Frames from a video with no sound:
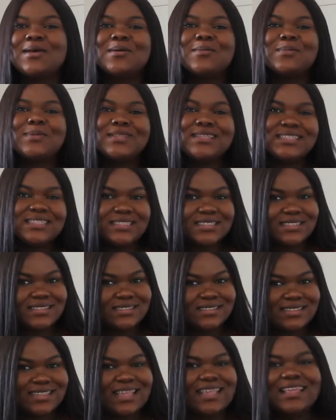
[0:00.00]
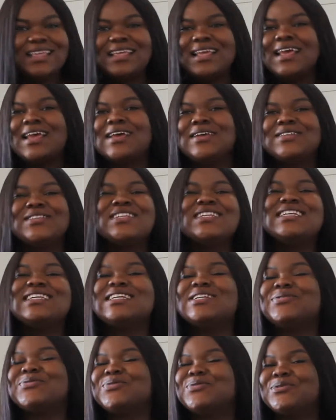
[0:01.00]
Please do the
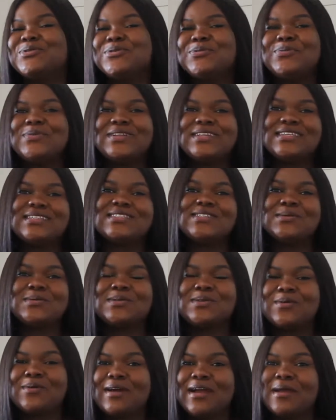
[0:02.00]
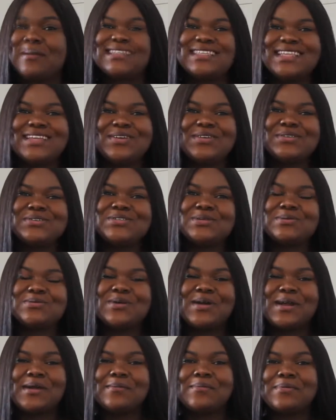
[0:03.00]
needful. Please subscribe. Click on the
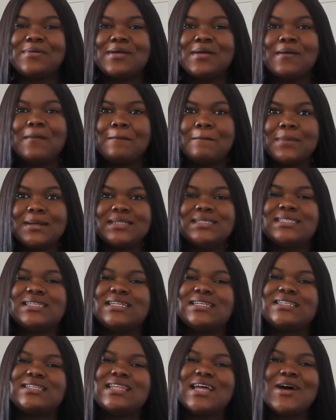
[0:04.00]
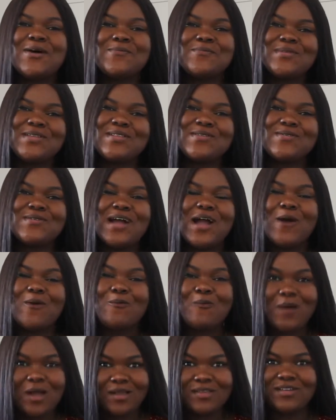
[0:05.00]
subscribe button down below, and
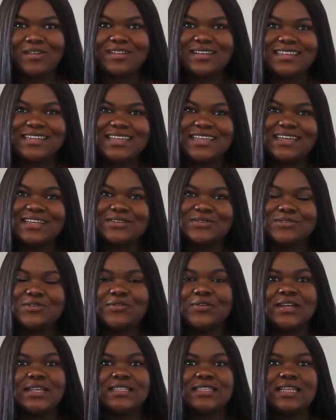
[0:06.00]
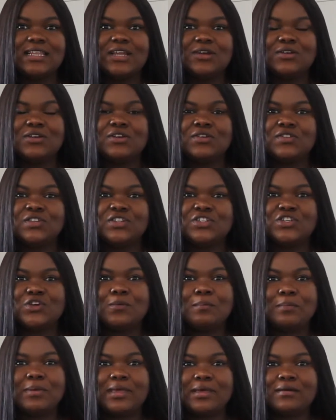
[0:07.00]
while you're there, do not forget to click on the
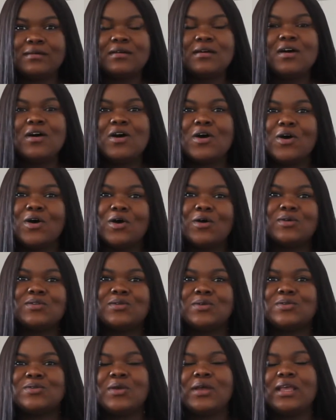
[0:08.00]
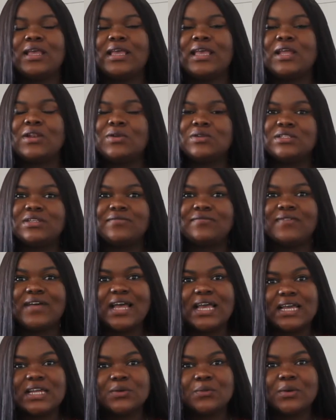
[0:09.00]
notification bell also, so you can get
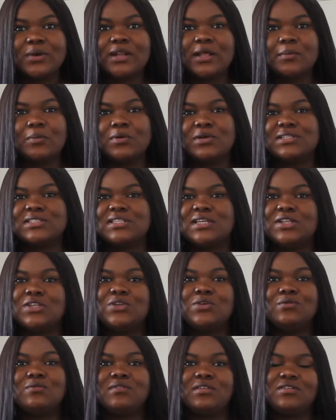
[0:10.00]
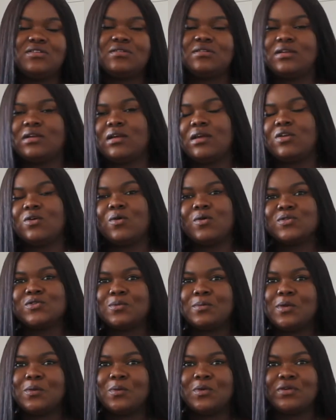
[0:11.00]
notified when I post a new video. You can also
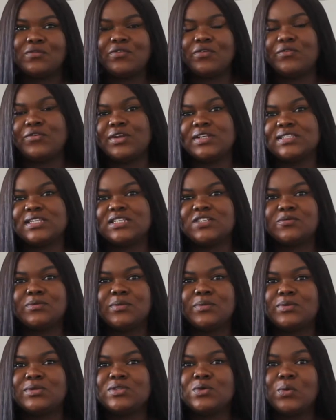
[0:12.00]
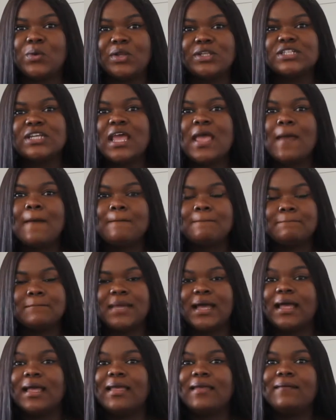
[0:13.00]
be one of the first set of people to watch
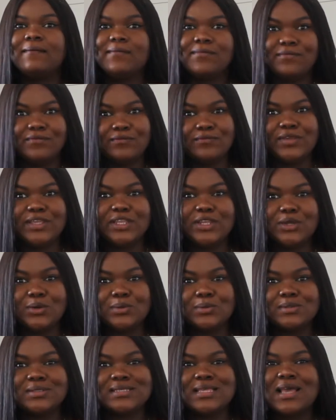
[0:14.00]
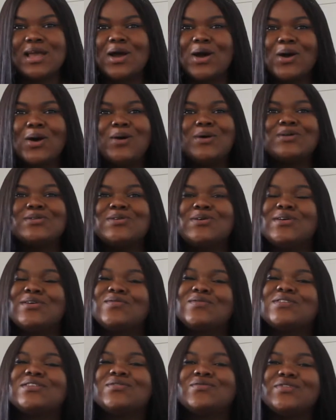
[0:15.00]
my videos. Also,
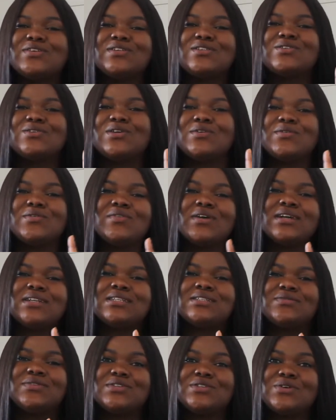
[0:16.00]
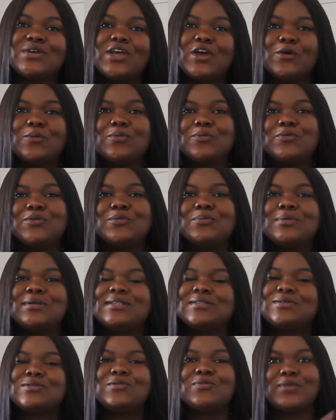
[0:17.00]
if you find this video helpful, please
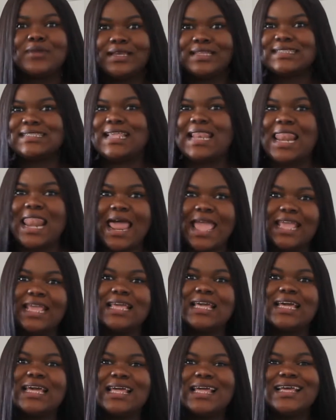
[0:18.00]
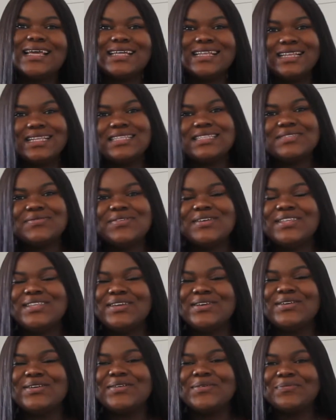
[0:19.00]
do not forget to like this
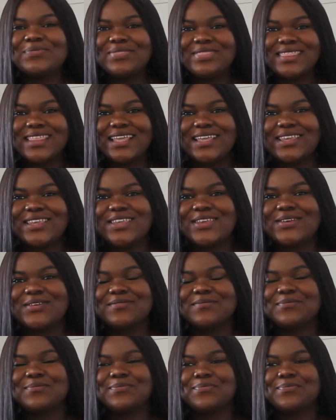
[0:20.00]
video. Thank you.